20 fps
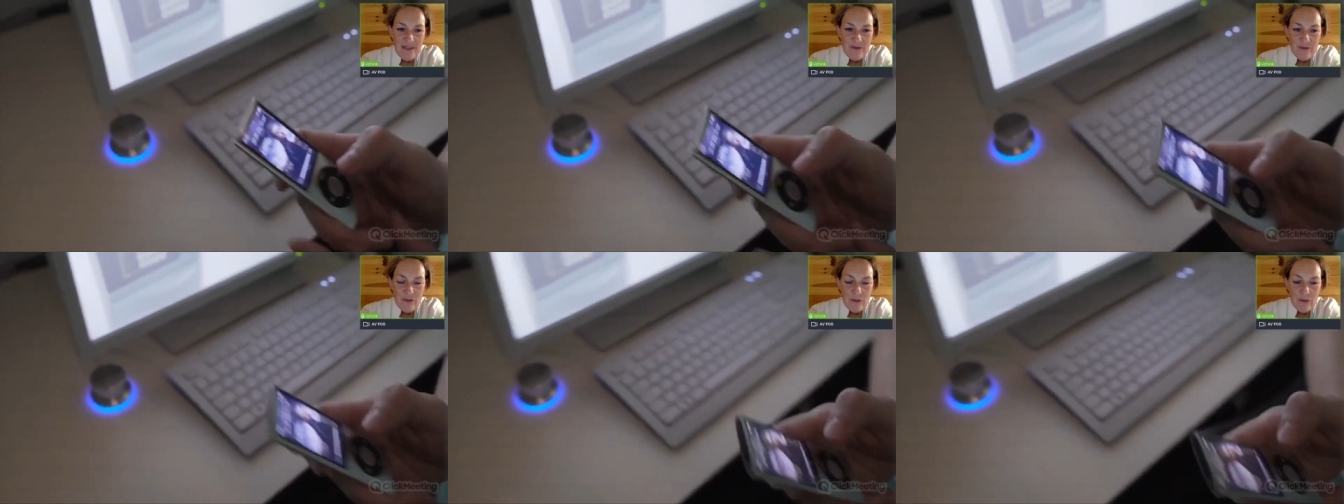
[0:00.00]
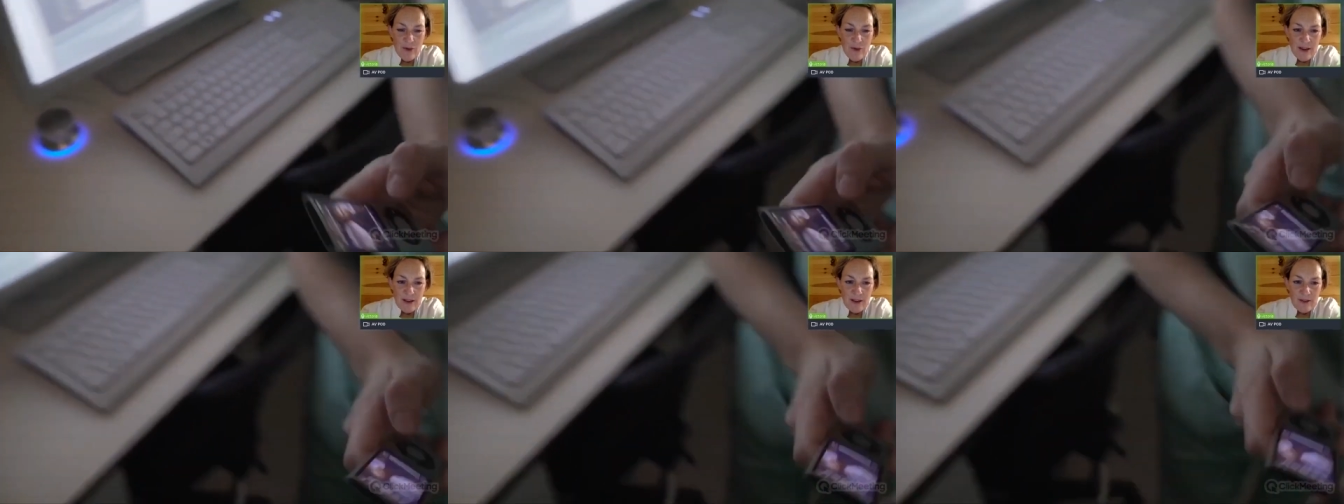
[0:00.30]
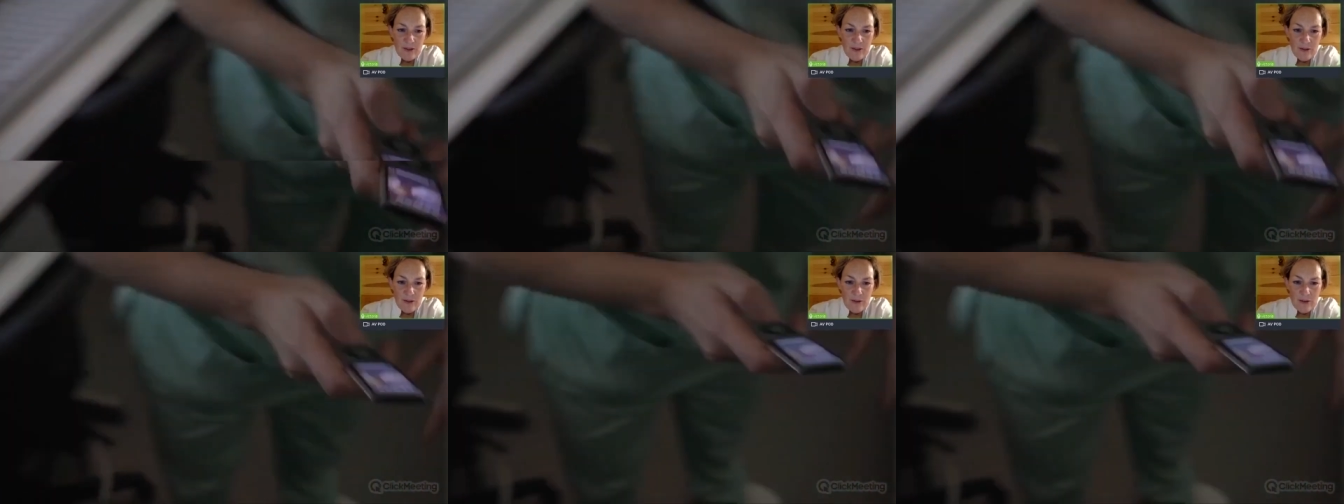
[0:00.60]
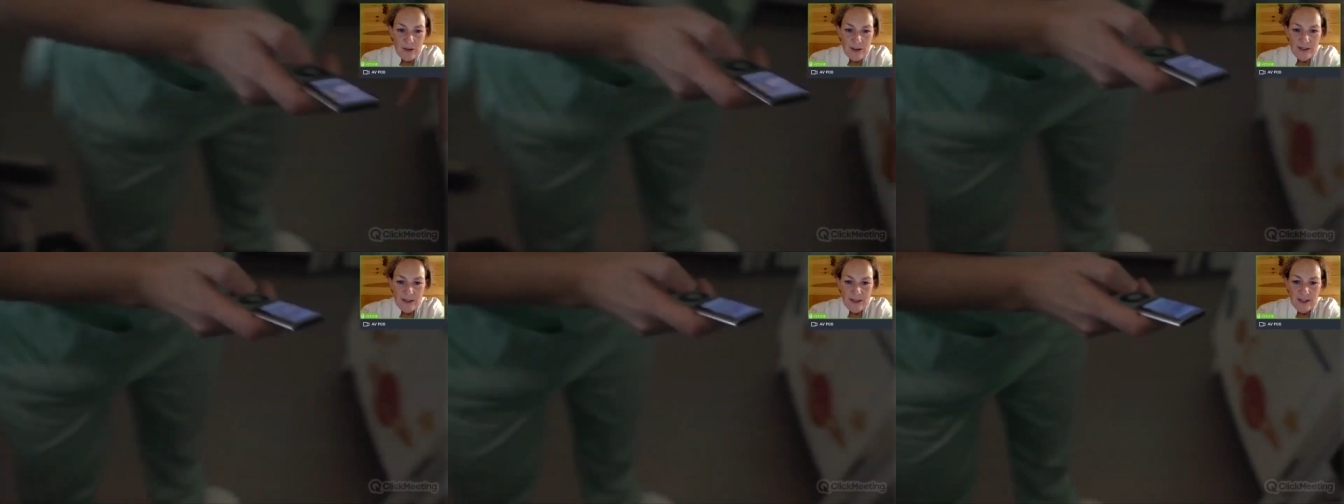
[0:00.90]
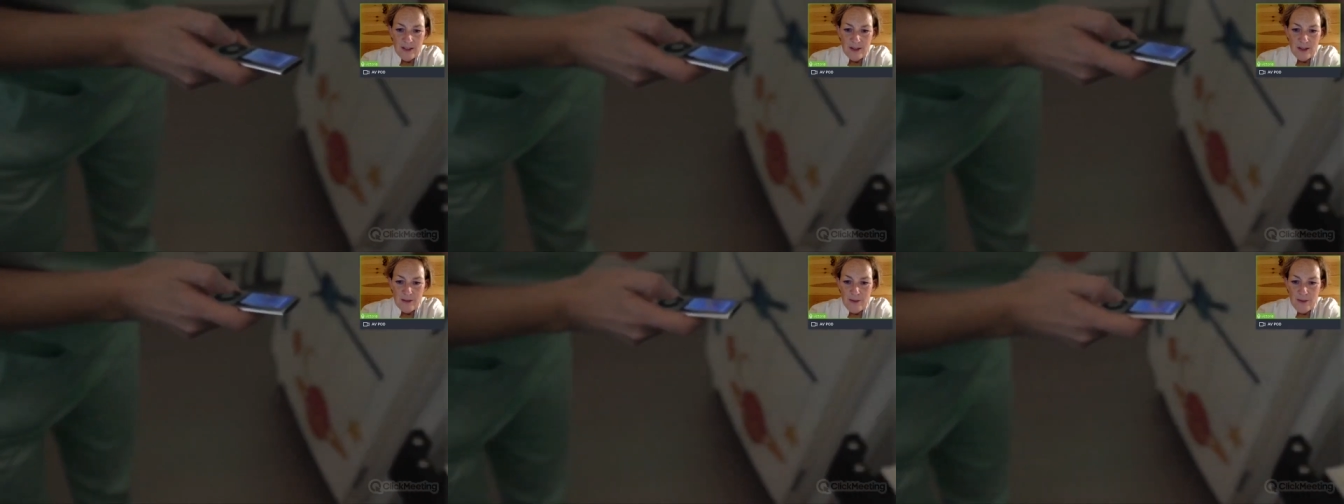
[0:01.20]
everywhere through
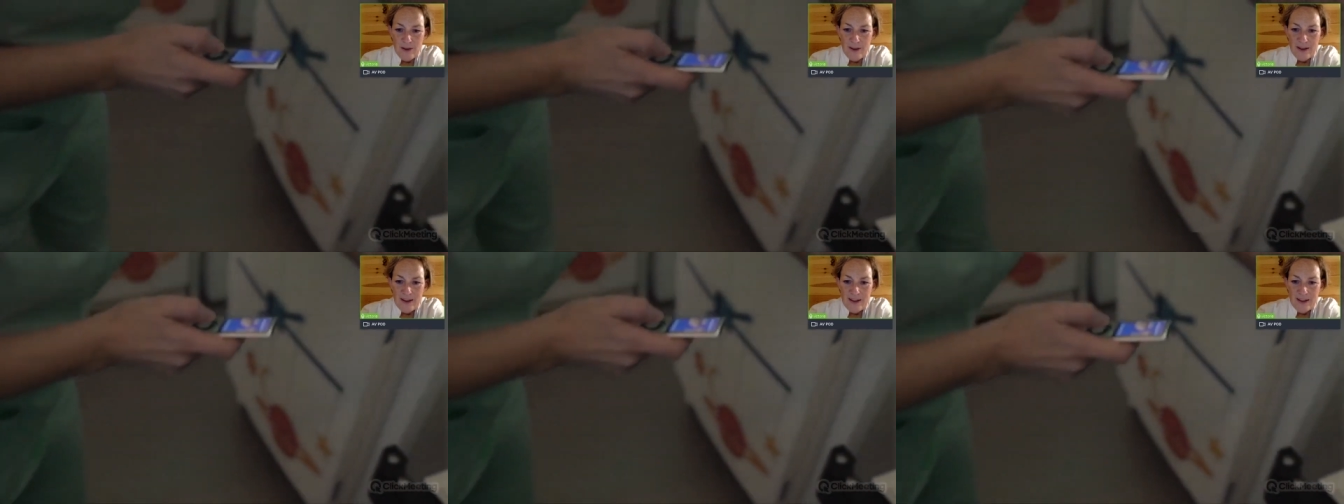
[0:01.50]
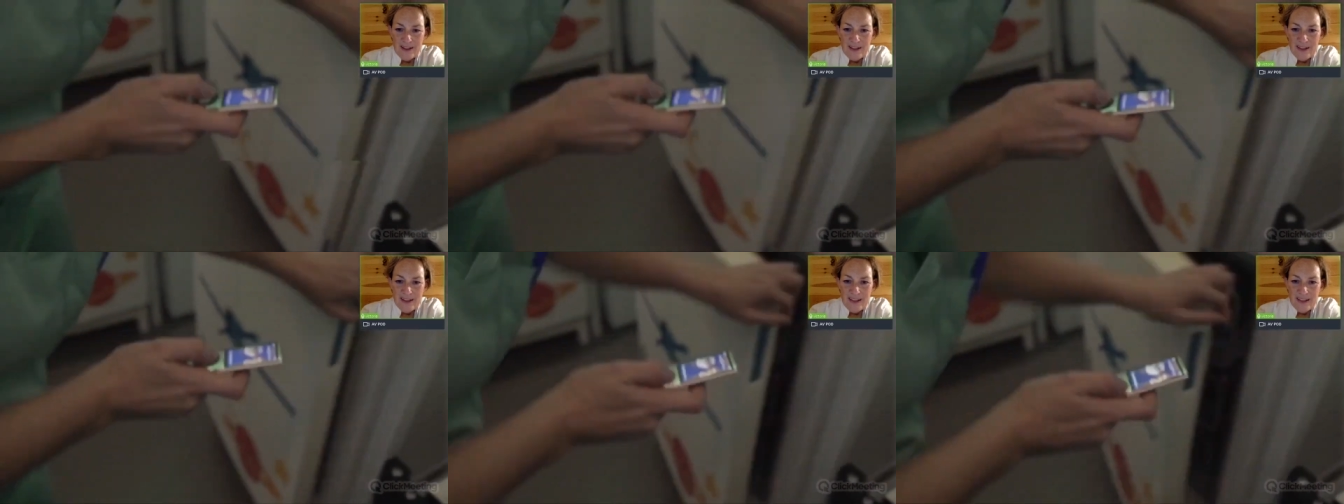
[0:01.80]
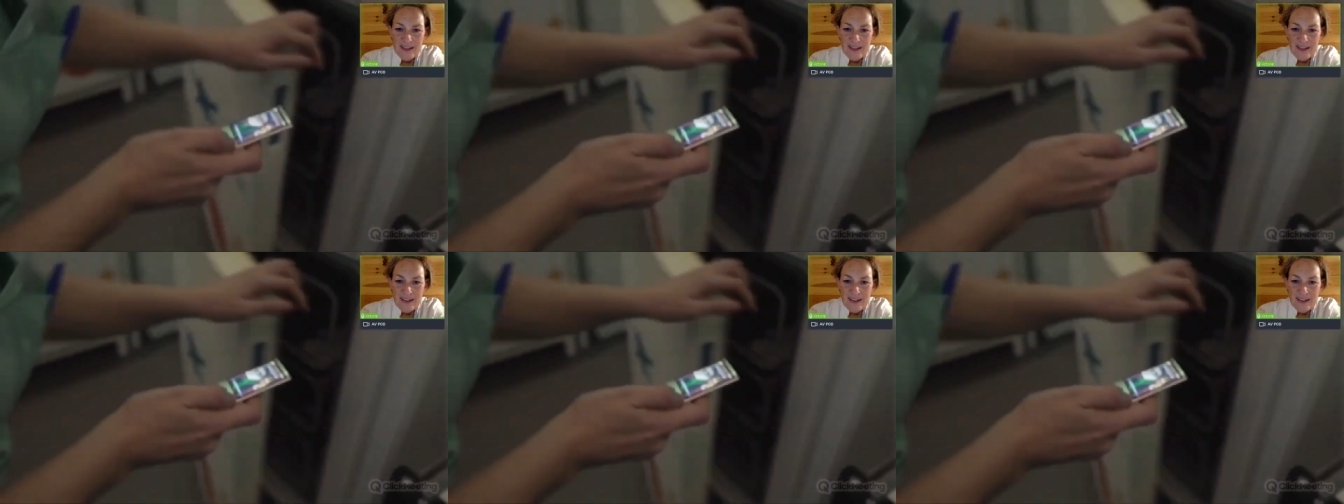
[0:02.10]
Institut Marquès.